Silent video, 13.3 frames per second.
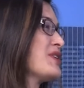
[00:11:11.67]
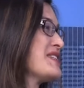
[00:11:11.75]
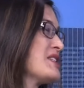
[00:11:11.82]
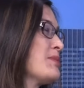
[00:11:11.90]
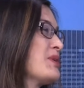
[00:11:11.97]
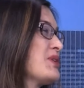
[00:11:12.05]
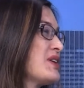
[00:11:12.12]
very
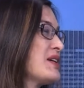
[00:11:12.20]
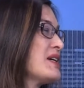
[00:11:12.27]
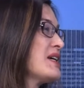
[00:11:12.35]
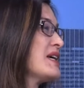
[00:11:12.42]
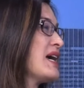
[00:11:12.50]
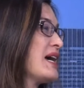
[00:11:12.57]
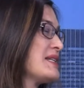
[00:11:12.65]
similar
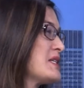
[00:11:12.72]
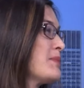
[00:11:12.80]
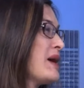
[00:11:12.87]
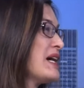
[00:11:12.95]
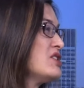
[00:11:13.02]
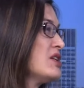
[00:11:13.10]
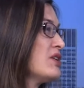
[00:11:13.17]
to
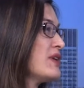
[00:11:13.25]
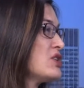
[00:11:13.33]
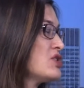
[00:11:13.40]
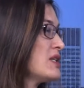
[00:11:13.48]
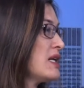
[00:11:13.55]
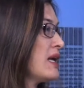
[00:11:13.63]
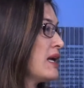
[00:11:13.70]
my
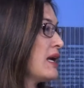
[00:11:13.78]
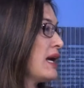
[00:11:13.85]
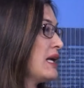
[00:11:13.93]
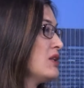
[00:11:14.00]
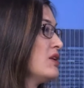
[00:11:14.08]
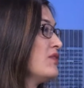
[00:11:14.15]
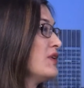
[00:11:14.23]
generation,
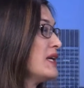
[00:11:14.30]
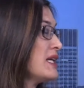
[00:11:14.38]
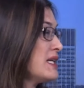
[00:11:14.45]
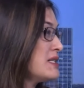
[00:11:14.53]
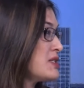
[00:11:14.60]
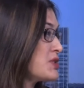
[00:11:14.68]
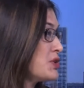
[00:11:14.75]
and they're very
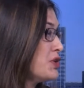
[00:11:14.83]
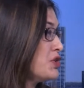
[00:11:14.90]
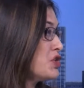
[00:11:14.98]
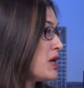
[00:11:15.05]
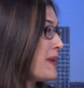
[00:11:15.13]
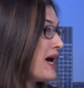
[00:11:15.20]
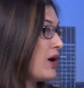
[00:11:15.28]

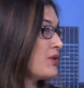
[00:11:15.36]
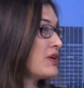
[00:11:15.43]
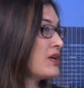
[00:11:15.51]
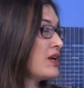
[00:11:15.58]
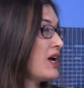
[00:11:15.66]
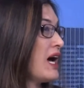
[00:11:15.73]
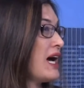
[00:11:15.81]
concerned about
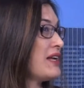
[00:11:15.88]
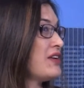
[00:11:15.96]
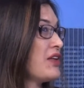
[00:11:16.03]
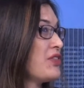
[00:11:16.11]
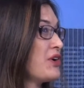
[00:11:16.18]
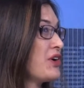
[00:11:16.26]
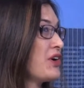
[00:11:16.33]

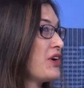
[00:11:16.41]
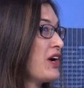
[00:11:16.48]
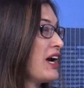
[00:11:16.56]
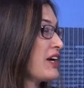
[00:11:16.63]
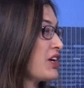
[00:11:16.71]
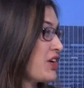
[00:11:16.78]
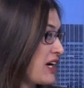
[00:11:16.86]
another
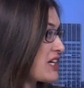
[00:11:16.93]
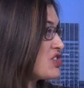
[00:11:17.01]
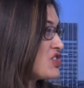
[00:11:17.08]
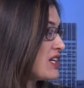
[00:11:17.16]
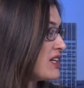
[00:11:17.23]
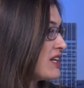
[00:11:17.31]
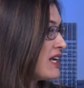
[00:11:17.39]

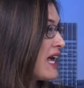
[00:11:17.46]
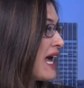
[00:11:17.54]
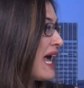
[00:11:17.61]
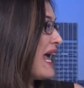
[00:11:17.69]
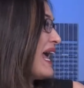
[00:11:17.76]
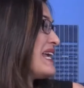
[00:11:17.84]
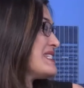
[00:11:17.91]
correction,
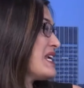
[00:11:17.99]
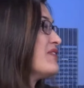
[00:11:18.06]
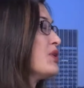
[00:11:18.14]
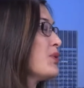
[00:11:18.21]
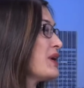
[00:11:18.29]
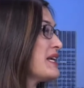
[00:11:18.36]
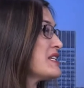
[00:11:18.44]
as
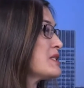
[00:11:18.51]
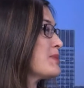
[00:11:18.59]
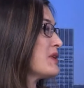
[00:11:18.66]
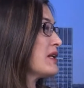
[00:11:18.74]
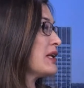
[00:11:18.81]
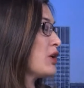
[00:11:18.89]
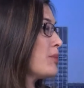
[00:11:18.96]
everyone is,
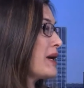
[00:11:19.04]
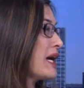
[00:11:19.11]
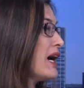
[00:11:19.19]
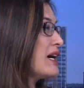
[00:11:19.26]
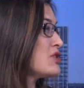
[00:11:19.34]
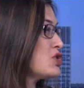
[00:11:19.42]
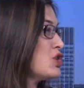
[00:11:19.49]
but they're like, oh my
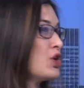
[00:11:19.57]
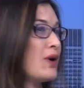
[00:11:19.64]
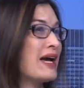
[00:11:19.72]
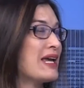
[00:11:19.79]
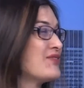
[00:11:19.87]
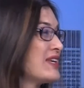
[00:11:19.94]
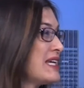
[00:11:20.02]
gosh,
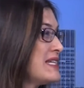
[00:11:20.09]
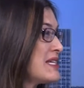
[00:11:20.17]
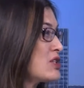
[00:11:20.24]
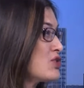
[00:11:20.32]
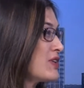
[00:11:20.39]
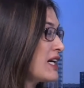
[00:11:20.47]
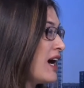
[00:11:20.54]
I have kids
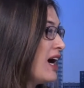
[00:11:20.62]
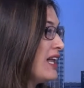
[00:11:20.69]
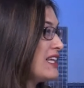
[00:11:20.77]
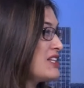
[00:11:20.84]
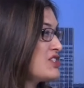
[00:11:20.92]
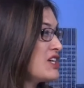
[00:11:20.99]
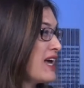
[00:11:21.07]
entering
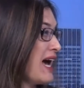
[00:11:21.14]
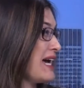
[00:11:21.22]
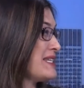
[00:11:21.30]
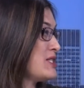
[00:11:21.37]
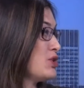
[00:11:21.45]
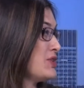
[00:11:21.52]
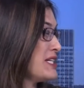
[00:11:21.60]
college. I
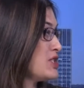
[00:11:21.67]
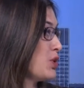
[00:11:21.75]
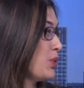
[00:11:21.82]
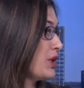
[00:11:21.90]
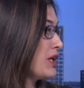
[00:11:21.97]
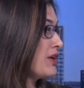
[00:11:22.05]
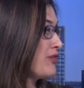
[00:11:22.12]
still need to
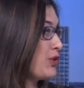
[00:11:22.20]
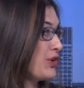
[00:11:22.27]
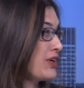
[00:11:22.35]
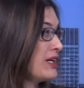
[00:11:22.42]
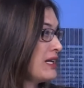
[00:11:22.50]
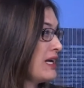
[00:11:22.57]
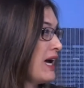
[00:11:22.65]
work
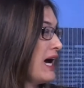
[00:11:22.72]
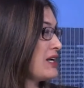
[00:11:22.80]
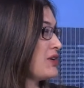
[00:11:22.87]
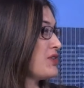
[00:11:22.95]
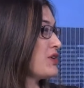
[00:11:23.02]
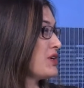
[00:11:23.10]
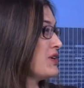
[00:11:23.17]
for
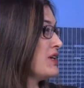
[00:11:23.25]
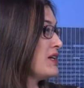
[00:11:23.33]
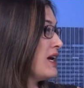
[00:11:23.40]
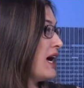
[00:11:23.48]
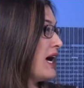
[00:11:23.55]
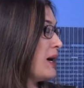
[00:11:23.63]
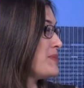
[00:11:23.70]
another
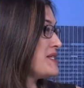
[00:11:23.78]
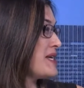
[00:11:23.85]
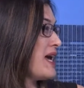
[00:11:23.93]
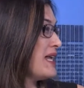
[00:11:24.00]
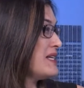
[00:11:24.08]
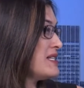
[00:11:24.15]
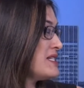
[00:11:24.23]

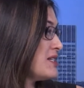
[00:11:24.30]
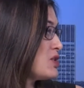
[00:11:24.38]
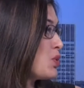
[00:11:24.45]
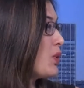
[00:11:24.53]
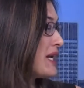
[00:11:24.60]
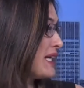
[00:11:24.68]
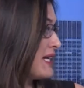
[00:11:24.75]
10 to
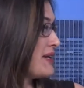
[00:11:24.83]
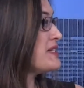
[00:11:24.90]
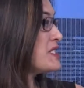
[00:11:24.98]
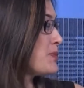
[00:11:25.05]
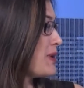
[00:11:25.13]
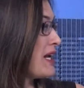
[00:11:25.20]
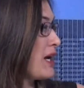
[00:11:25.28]
20 years,
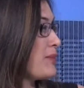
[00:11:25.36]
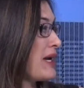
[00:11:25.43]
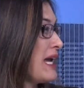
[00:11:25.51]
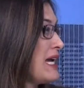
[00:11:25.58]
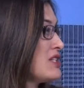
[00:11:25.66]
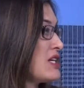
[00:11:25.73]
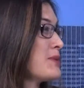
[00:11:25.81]
depending on
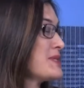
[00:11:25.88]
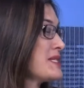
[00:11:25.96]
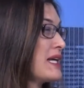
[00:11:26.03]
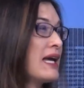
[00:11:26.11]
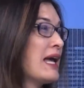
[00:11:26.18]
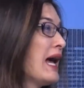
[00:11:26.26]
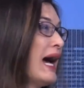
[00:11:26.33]
my age. I was like,